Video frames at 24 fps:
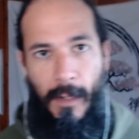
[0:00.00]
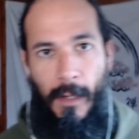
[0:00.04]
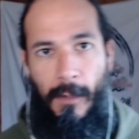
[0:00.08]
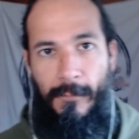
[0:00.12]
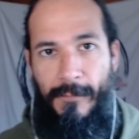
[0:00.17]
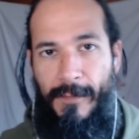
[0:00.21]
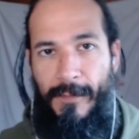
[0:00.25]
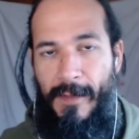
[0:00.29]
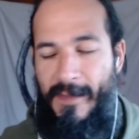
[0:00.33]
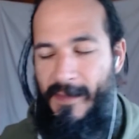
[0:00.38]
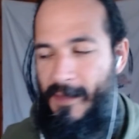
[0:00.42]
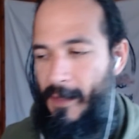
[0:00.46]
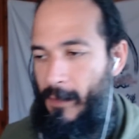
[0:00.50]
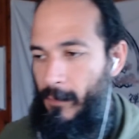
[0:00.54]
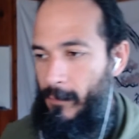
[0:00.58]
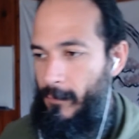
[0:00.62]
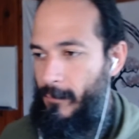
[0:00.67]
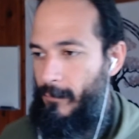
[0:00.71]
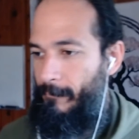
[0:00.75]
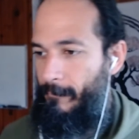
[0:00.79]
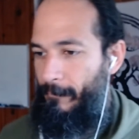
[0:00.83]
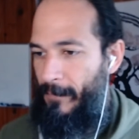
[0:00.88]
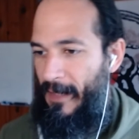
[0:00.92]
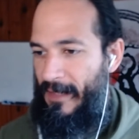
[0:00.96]
of the
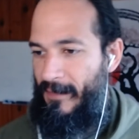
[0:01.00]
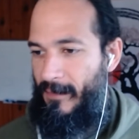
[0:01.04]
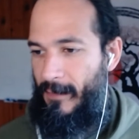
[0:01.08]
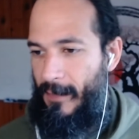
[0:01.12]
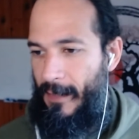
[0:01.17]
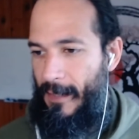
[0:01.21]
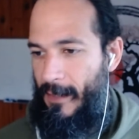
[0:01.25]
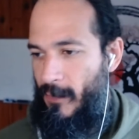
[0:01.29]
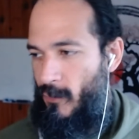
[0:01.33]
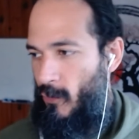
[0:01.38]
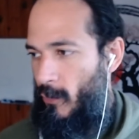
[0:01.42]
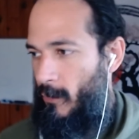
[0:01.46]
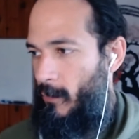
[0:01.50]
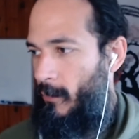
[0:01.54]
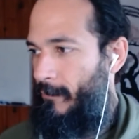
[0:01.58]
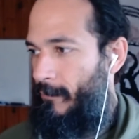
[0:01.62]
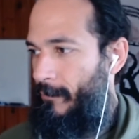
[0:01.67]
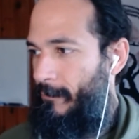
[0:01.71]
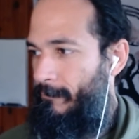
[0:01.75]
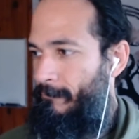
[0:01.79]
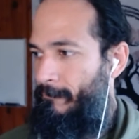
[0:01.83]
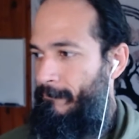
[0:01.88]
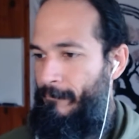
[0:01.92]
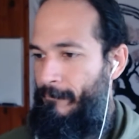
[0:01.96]
cells. That's the nature of
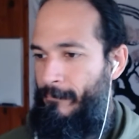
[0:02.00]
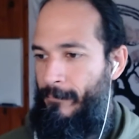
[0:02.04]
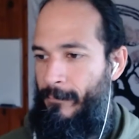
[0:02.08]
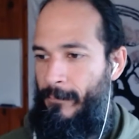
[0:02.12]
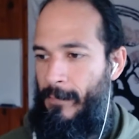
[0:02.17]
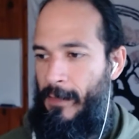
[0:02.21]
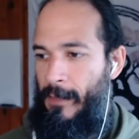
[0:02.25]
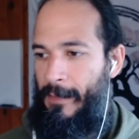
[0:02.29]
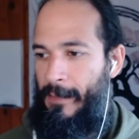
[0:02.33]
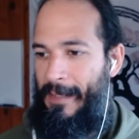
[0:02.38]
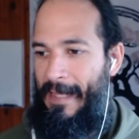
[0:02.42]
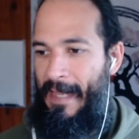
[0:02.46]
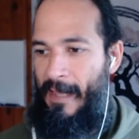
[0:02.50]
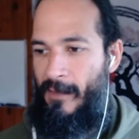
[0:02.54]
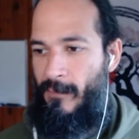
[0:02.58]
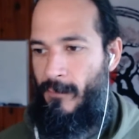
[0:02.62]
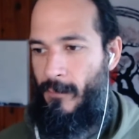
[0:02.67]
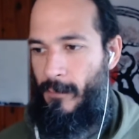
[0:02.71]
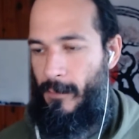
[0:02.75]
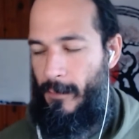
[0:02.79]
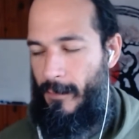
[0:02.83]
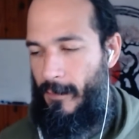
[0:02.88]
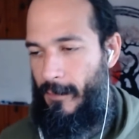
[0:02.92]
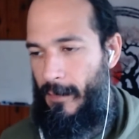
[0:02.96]

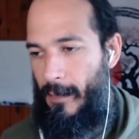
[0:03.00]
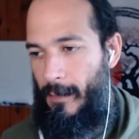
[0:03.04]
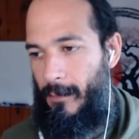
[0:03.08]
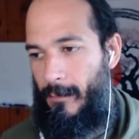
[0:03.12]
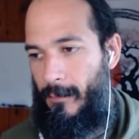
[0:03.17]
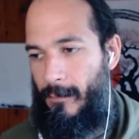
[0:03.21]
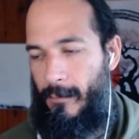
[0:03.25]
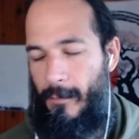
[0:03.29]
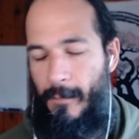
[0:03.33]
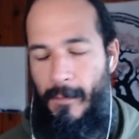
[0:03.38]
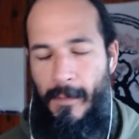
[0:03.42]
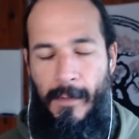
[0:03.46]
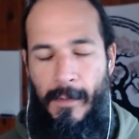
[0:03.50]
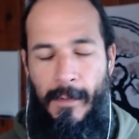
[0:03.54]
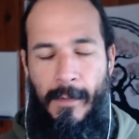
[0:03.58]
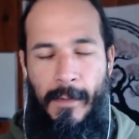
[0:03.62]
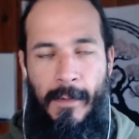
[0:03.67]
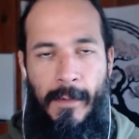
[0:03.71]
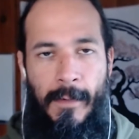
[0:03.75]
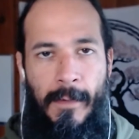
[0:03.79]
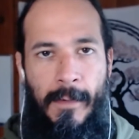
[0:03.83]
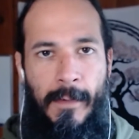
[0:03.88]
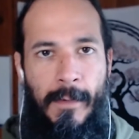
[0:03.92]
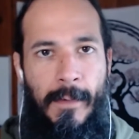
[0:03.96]
cancerous cells.
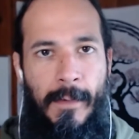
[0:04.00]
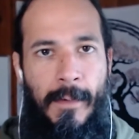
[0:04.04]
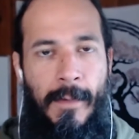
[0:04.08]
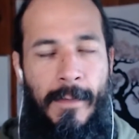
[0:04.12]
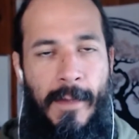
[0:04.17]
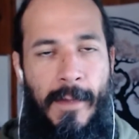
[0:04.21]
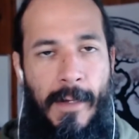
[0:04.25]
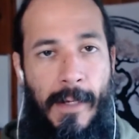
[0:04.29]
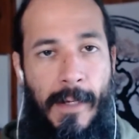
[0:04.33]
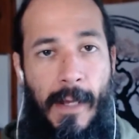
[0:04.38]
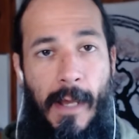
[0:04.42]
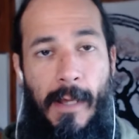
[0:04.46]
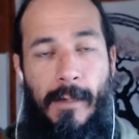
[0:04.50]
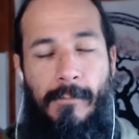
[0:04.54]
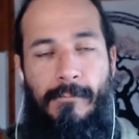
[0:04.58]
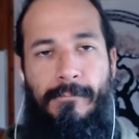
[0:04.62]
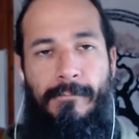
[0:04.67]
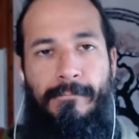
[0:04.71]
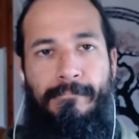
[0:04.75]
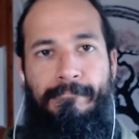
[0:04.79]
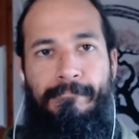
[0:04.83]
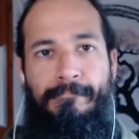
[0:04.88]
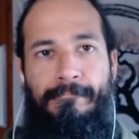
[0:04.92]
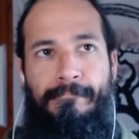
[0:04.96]
They're not
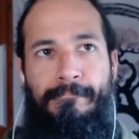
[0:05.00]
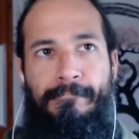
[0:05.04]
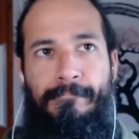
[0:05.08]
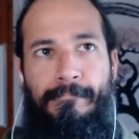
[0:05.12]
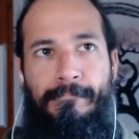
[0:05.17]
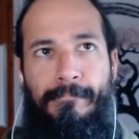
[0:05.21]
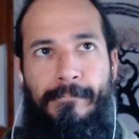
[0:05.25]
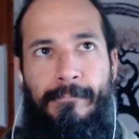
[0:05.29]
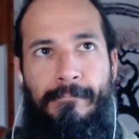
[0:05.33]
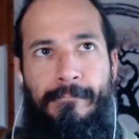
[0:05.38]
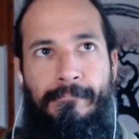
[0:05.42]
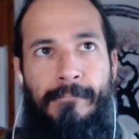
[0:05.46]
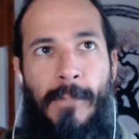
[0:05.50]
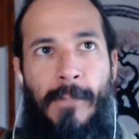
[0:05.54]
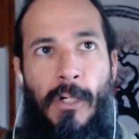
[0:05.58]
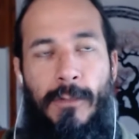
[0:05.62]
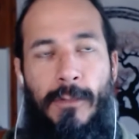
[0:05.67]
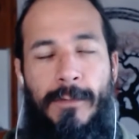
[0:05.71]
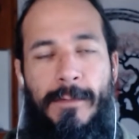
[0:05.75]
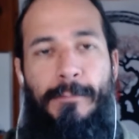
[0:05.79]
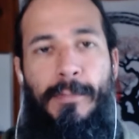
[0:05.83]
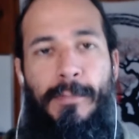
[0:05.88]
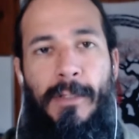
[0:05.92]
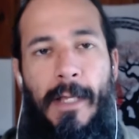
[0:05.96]

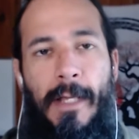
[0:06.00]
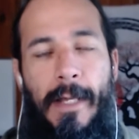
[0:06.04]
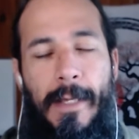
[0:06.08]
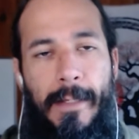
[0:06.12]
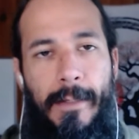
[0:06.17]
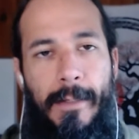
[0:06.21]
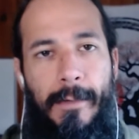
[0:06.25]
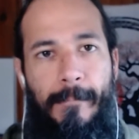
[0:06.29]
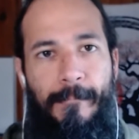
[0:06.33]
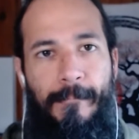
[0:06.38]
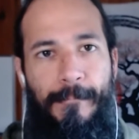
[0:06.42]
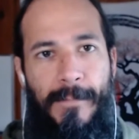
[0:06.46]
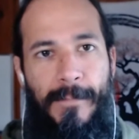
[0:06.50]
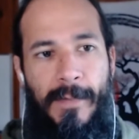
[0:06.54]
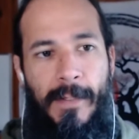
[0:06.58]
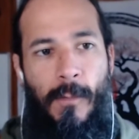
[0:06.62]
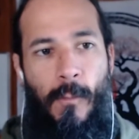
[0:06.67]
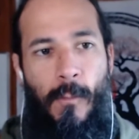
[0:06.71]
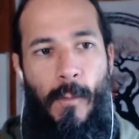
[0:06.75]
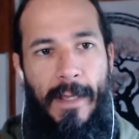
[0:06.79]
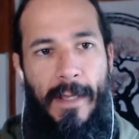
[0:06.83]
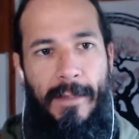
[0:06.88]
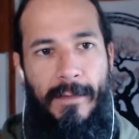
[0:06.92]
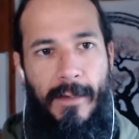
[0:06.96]
multiplying in a
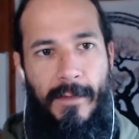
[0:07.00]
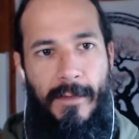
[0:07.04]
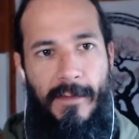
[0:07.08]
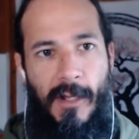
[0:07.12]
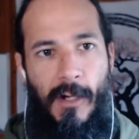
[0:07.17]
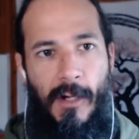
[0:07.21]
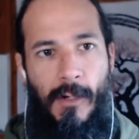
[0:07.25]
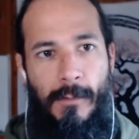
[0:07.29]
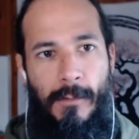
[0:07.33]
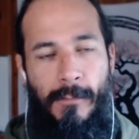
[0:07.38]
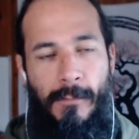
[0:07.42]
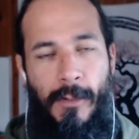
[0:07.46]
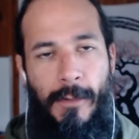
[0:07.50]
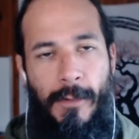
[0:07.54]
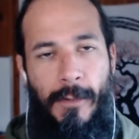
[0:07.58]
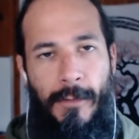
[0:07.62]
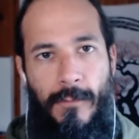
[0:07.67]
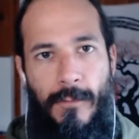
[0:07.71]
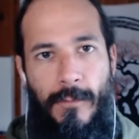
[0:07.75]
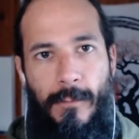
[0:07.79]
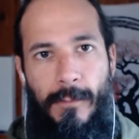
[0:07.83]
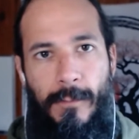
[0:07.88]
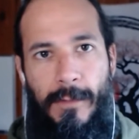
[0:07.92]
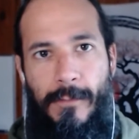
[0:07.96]
way that is
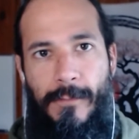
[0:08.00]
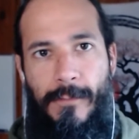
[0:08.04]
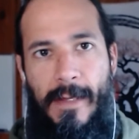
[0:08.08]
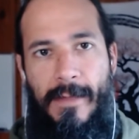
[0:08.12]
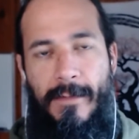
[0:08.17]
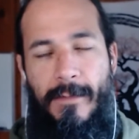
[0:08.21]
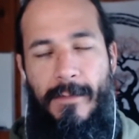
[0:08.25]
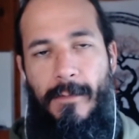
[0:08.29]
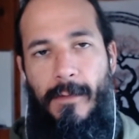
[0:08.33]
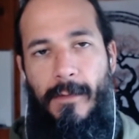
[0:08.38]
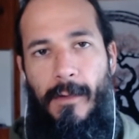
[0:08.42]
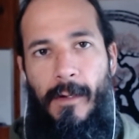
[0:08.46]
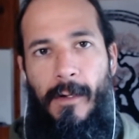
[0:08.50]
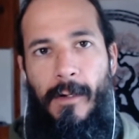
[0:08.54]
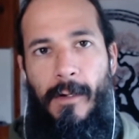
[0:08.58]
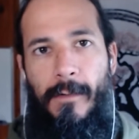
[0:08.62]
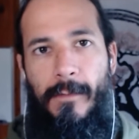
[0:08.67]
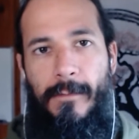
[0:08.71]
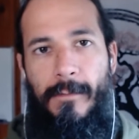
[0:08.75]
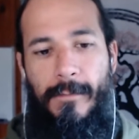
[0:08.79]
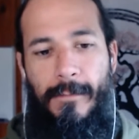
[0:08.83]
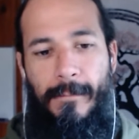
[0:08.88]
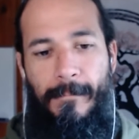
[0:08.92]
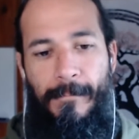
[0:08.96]
harmonious with the rest
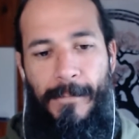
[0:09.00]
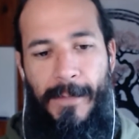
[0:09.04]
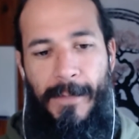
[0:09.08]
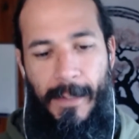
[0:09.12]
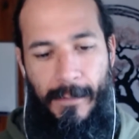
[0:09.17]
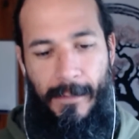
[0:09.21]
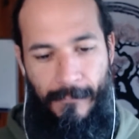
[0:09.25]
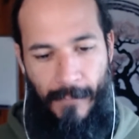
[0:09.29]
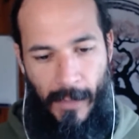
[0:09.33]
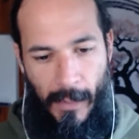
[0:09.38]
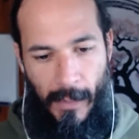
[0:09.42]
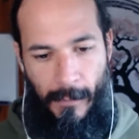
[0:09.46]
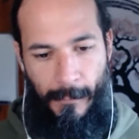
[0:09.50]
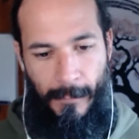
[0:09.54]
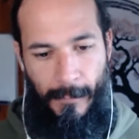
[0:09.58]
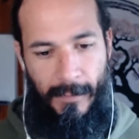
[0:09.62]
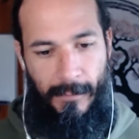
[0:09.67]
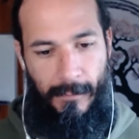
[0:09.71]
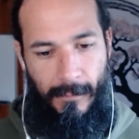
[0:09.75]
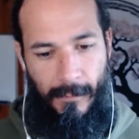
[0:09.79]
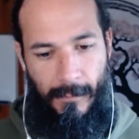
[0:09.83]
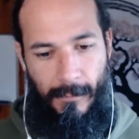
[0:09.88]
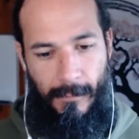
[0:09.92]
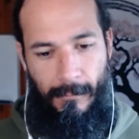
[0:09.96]
of the
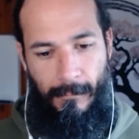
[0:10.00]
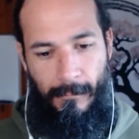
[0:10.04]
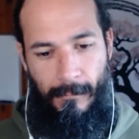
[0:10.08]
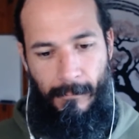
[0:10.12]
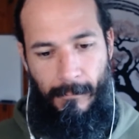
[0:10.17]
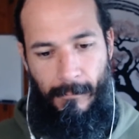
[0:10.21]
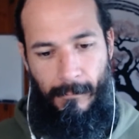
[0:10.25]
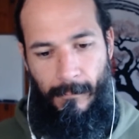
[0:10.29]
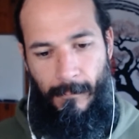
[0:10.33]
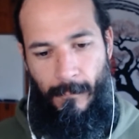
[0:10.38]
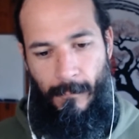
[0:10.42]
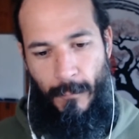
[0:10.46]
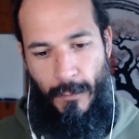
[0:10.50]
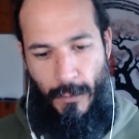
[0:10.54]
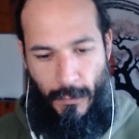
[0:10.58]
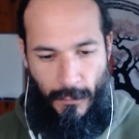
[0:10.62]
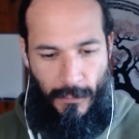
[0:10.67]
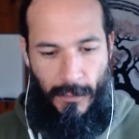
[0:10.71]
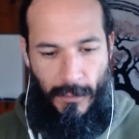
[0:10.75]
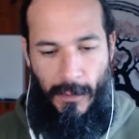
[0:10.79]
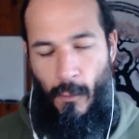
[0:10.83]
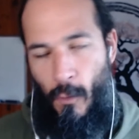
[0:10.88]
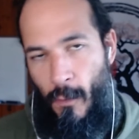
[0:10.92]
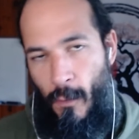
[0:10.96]
environment, which
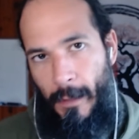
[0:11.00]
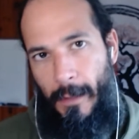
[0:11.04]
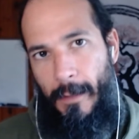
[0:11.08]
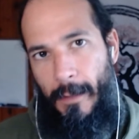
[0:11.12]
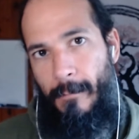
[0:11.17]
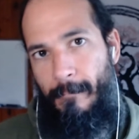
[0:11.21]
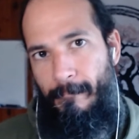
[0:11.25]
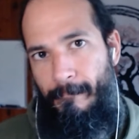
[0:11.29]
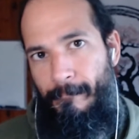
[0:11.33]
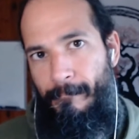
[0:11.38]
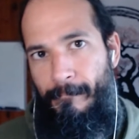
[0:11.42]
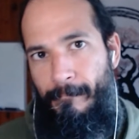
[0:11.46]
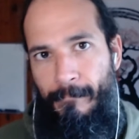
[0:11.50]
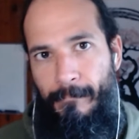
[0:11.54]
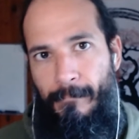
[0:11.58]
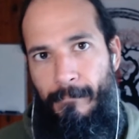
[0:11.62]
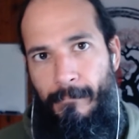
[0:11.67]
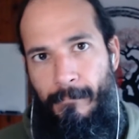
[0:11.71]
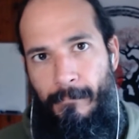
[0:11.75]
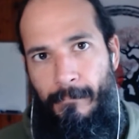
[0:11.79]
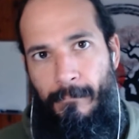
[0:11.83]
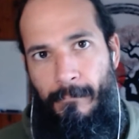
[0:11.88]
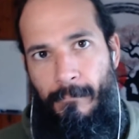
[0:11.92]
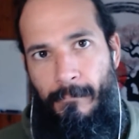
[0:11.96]
is the organ,
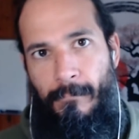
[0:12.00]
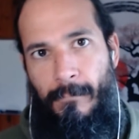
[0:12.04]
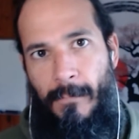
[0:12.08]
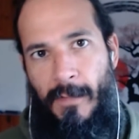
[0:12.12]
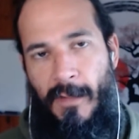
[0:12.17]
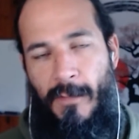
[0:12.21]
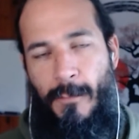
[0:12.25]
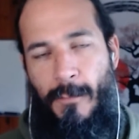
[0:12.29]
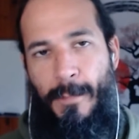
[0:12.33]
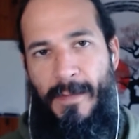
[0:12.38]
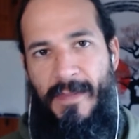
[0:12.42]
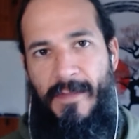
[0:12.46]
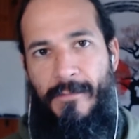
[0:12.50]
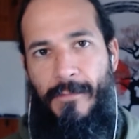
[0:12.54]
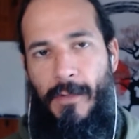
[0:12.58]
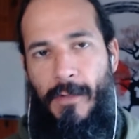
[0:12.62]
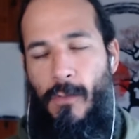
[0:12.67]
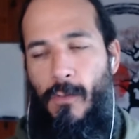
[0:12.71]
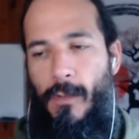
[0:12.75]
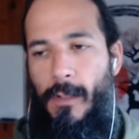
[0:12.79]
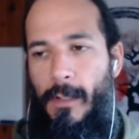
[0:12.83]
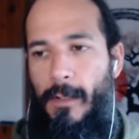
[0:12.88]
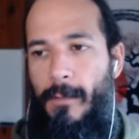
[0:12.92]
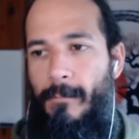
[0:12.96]
the specific
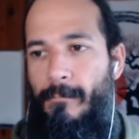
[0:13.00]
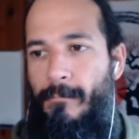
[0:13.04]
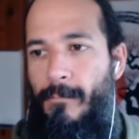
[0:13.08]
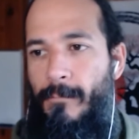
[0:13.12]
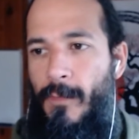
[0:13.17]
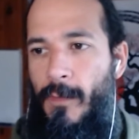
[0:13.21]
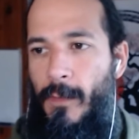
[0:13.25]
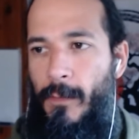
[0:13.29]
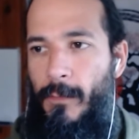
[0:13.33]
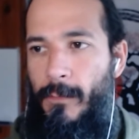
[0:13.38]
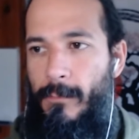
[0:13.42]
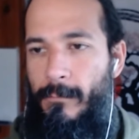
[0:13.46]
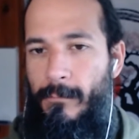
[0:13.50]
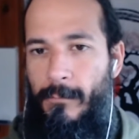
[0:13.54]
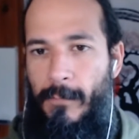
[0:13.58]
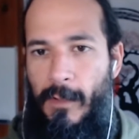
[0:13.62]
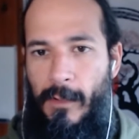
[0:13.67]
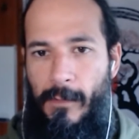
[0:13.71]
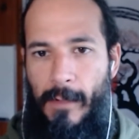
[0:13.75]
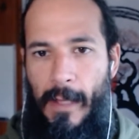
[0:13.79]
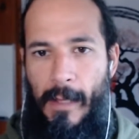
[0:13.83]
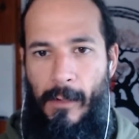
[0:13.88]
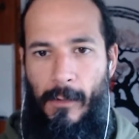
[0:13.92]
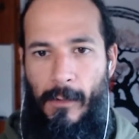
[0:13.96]
organ. So
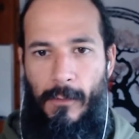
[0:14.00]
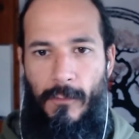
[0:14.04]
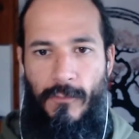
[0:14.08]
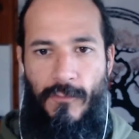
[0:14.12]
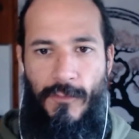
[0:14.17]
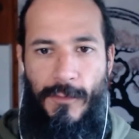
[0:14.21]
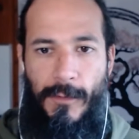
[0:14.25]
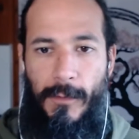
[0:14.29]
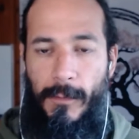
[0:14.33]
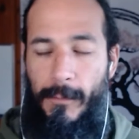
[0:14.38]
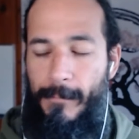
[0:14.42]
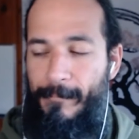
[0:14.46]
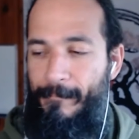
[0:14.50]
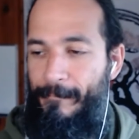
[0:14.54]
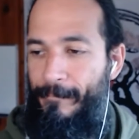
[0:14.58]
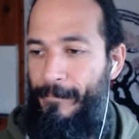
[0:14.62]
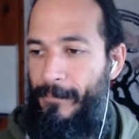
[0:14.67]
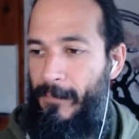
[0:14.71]
they're out of control.